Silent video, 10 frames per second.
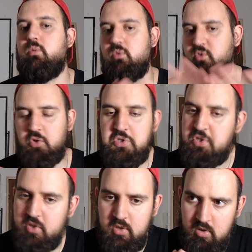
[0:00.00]

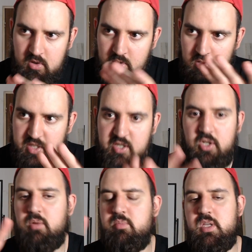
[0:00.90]

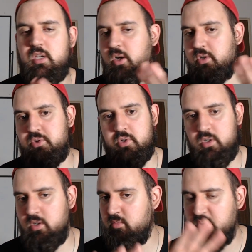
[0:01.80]
socio-economic,
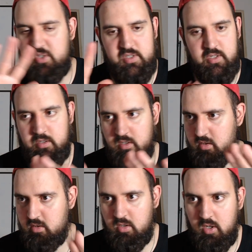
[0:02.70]
cultural,
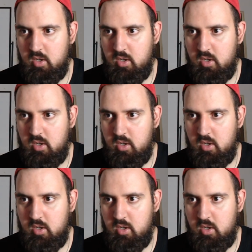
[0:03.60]
political,